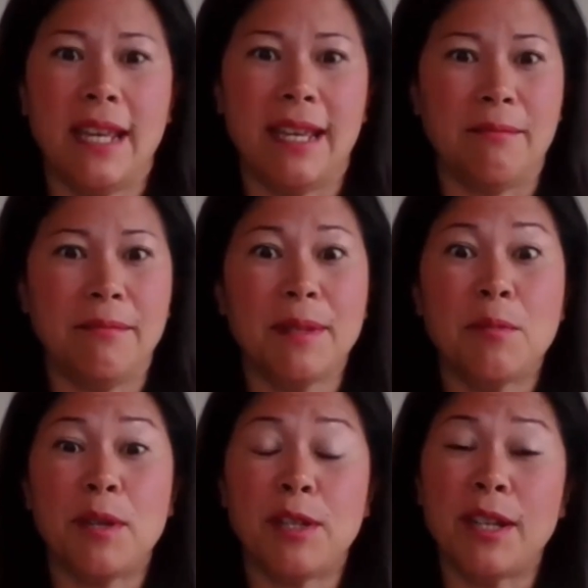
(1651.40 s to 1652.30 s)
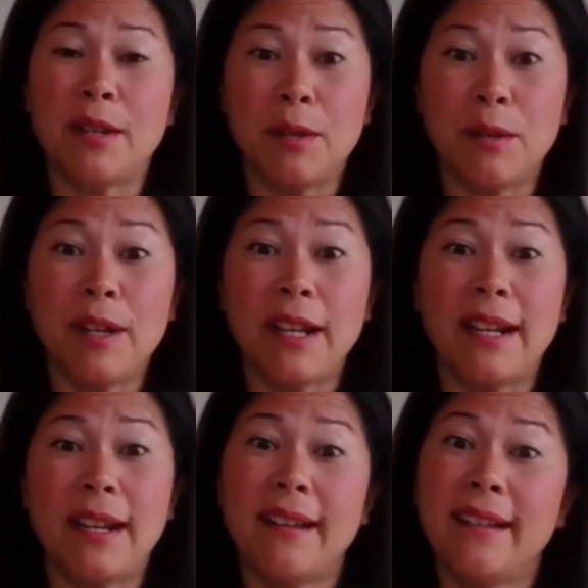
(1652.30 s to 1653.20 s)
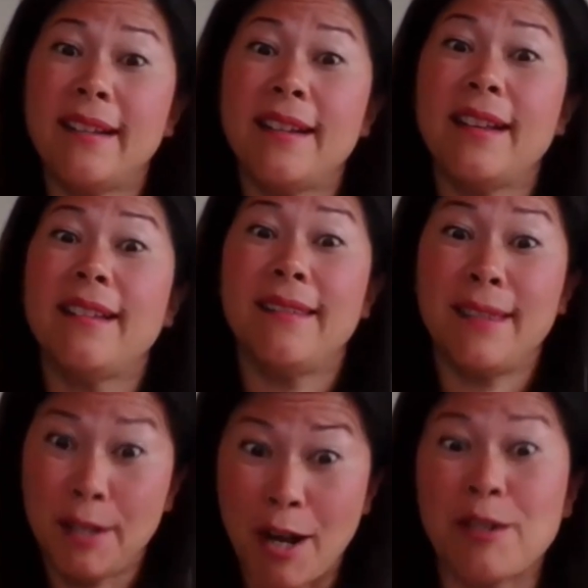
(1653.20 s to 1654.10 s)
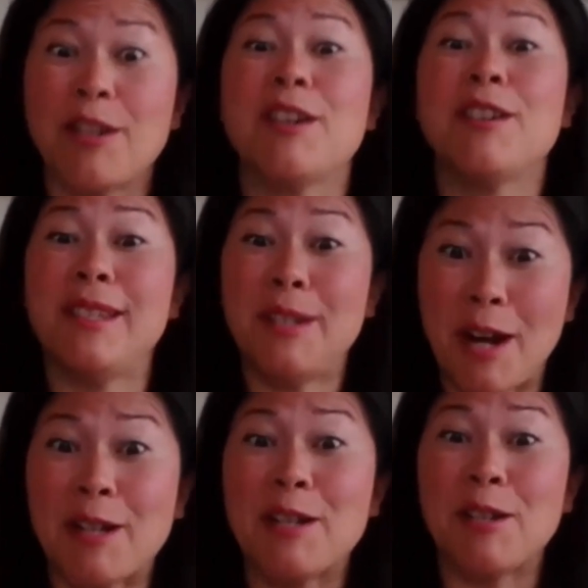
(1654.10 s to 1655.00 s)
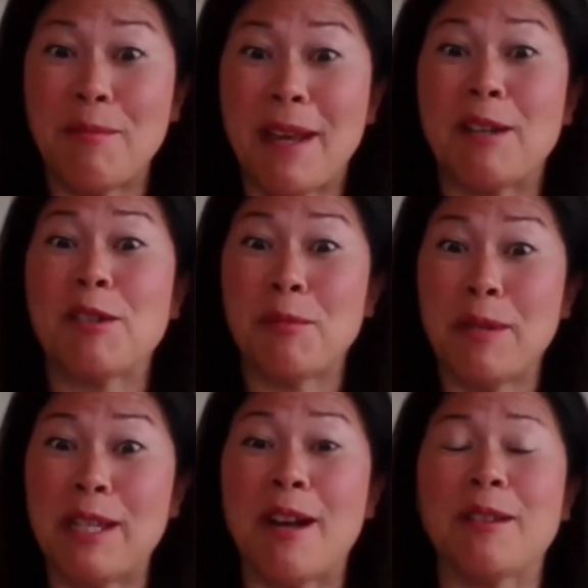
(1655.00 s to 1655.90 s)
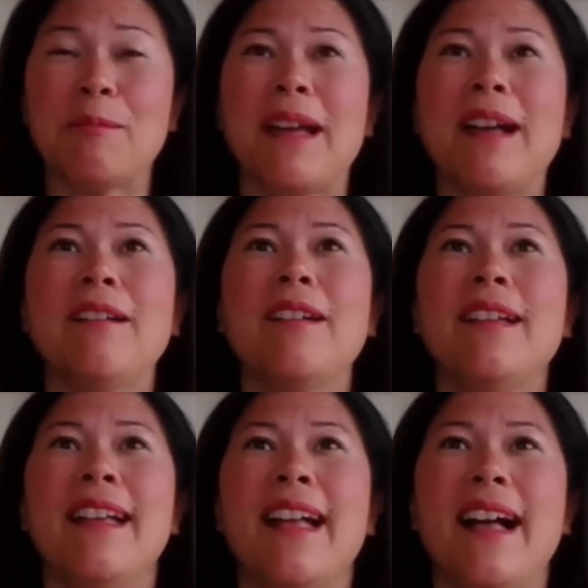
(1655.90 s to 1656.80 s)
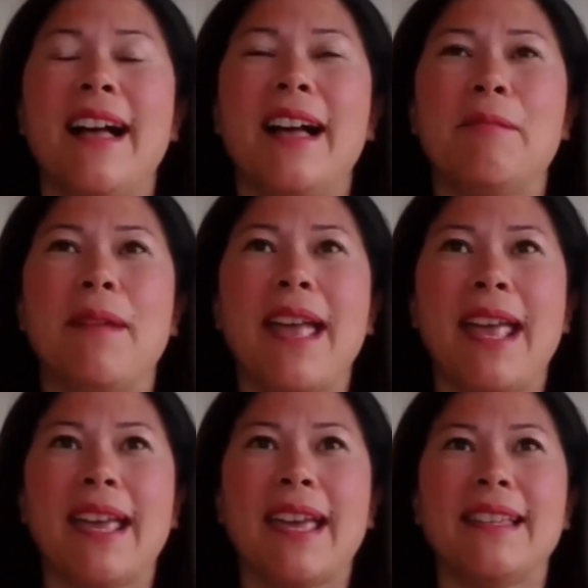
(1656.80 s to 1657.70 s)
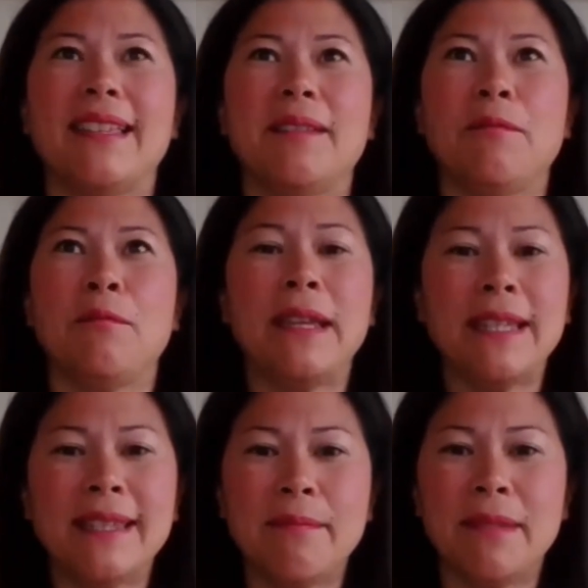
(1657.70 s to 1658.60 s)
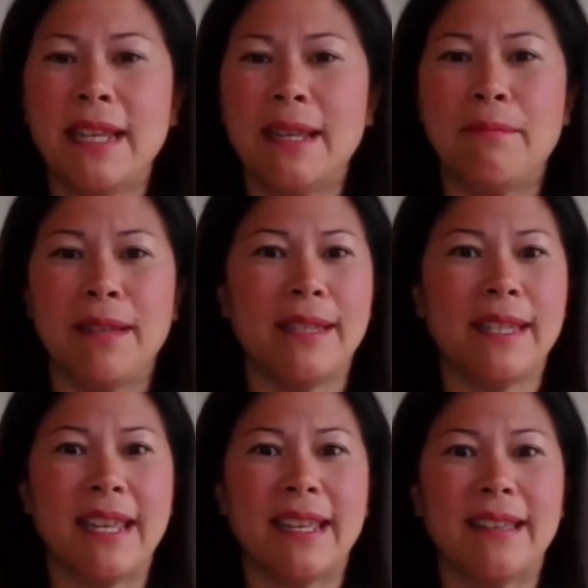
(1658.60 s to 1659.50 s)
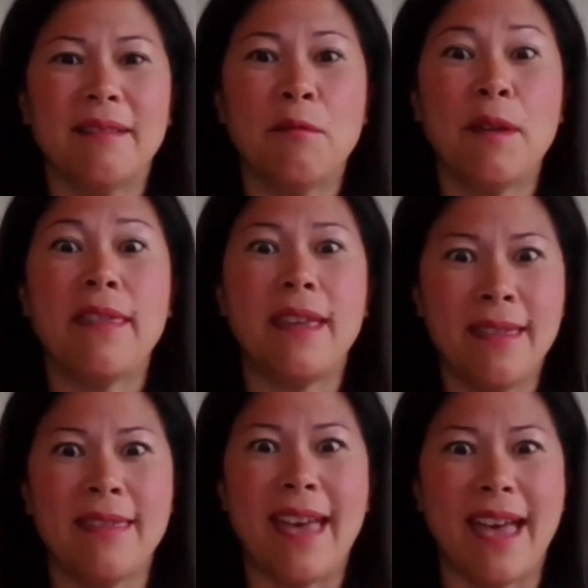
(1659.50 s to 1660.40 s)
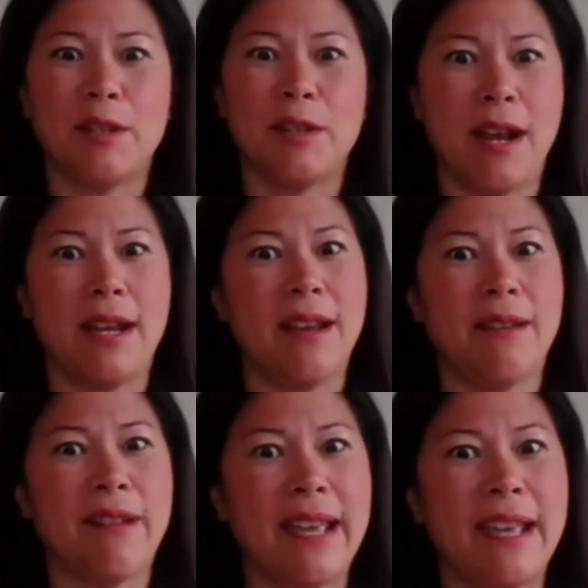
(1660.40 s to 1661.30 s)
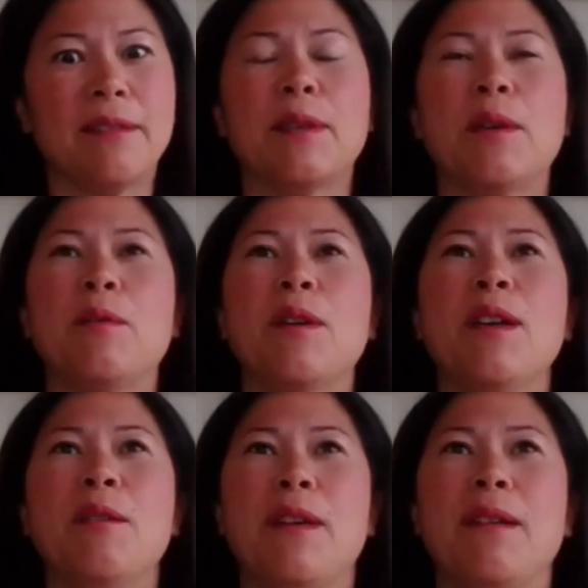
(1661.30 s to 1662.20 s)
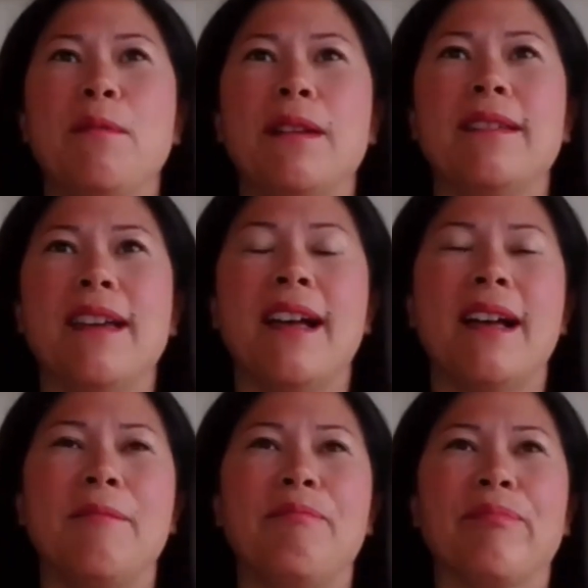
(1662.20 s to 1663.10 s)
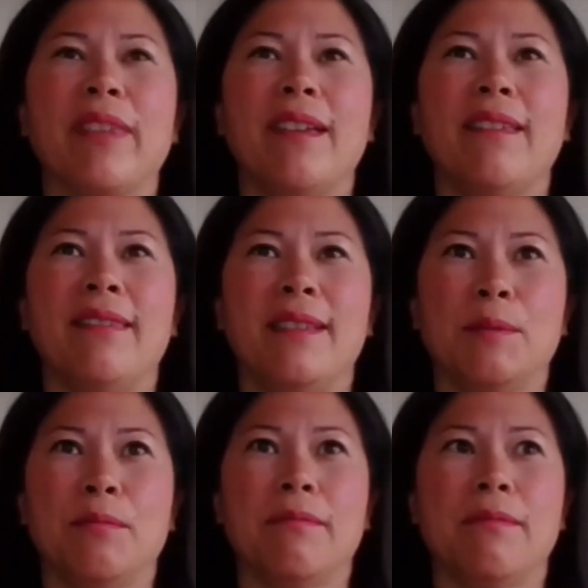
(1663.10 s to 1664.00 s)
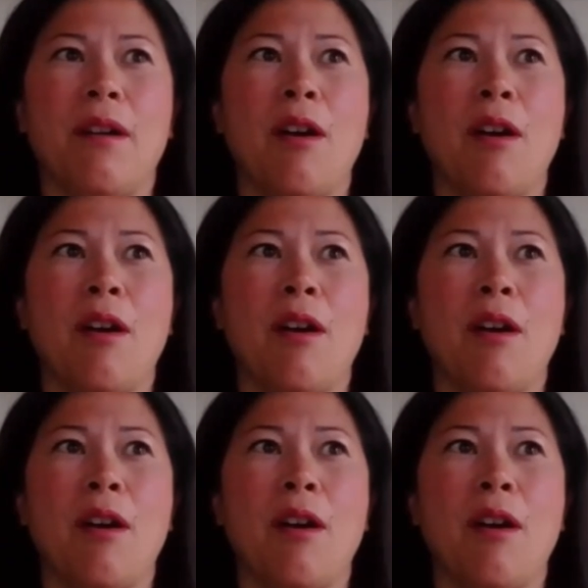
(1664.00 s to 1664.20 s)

teams, which included the doctors and directors and managers that we talked about. Um, and we did some team building within that training, right? So we would, um, this,